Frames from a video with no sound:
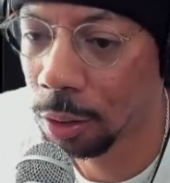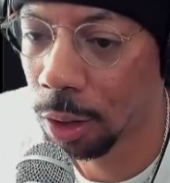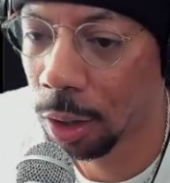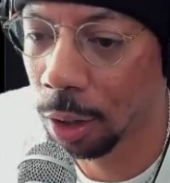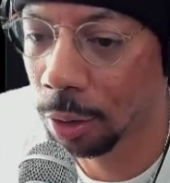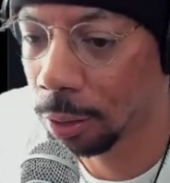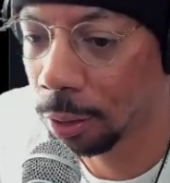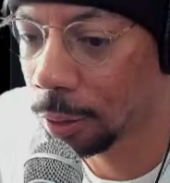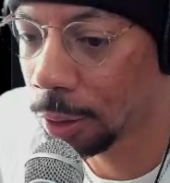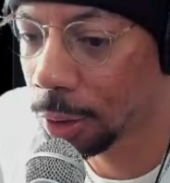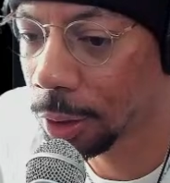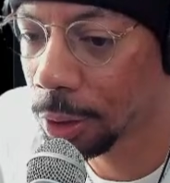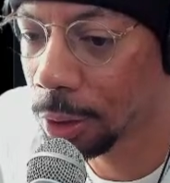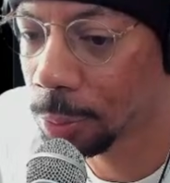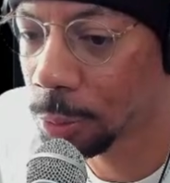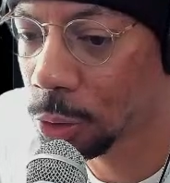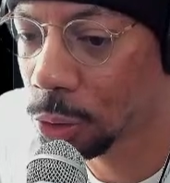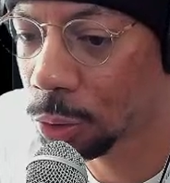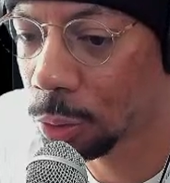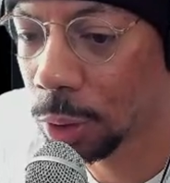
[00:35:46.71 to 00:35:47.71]

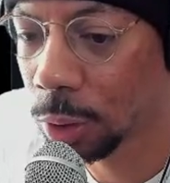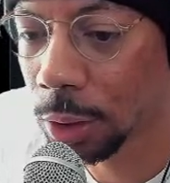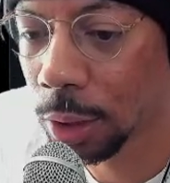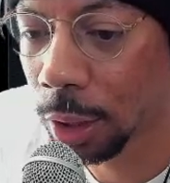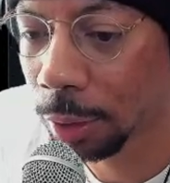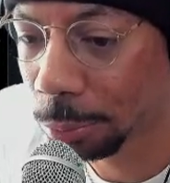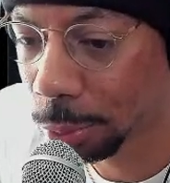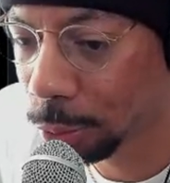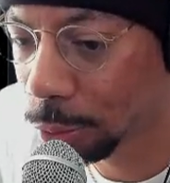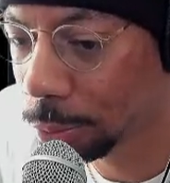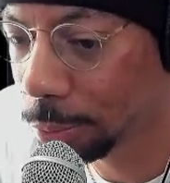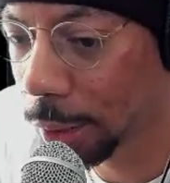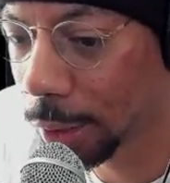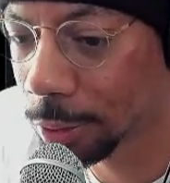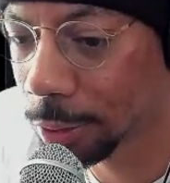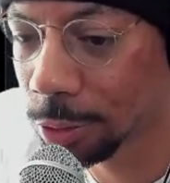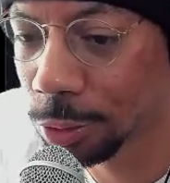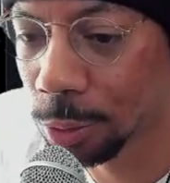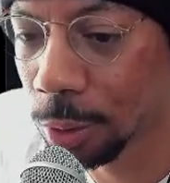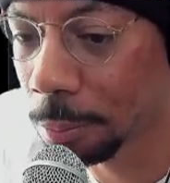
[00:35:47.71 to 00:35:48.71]
Ethereum is one that pulled back
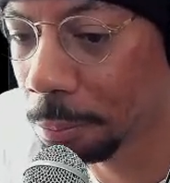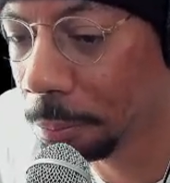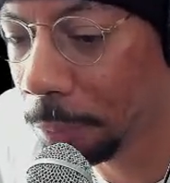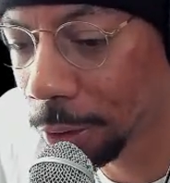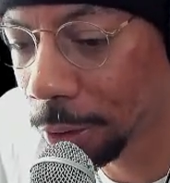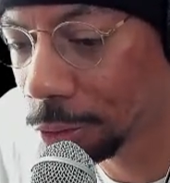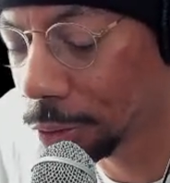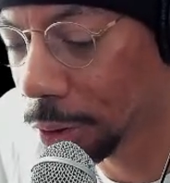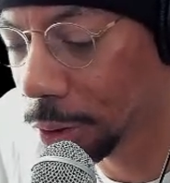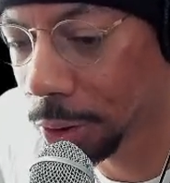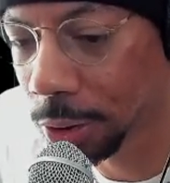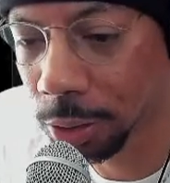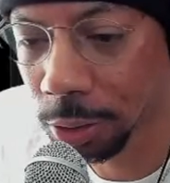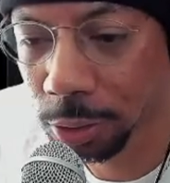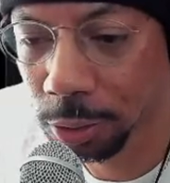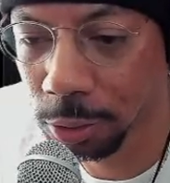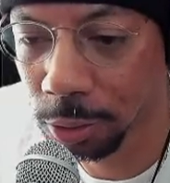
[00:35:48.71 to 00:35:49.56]
to a metric.